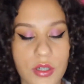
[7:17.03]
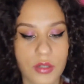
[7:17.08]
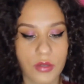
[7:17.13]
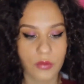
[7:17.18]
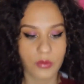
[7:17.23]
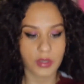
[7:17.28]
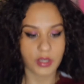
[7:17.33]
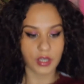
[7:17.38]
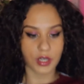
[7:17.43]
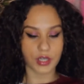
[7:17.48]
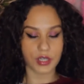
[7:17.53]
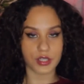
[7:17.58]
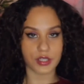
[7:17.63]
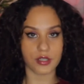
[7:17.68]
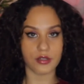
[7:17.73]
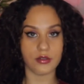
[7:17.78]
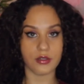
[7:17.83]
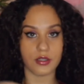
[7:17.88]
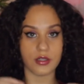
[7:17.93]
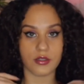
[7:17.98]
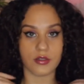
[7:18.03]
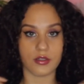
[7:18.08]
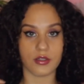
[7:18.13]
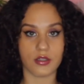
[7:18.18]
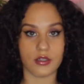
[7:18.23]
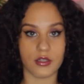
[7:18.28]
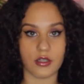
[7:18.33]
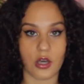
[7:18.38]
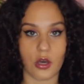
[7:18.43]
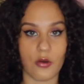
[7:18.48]
you're gonna
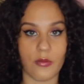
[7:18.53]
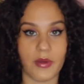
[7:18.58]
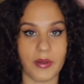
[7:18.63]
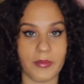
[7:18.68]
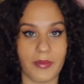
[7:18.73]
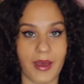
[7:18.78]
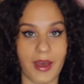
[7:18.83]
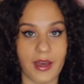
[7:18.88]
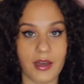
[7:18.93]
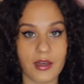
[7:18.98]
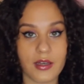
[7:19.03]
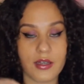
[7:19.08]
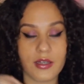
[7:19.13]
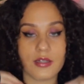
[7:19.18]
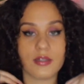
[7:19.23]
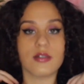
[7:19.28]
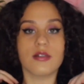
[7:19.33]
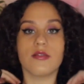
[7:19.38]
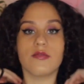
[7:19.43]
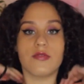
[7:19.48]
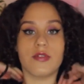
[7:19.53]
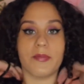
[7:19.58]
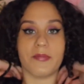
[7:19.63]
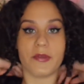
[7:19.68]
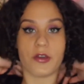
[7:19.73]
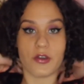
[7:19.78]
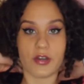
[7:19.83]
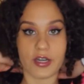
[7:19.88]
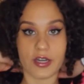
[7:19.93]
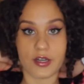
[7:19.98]
go it back, flip
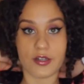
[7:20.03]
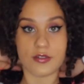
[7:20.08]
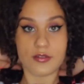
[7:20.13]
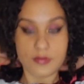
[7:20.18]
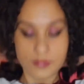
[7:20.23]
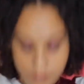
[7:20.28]
your hair.